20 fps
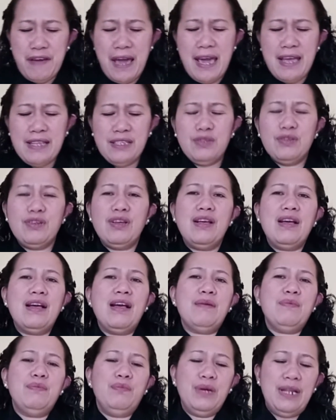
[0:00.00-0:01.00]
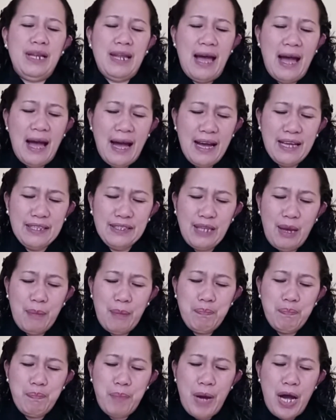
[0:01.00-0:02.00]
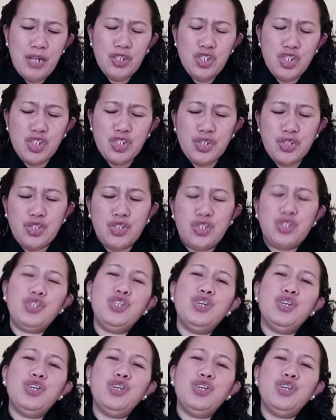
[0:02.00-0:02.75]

faith will add a punch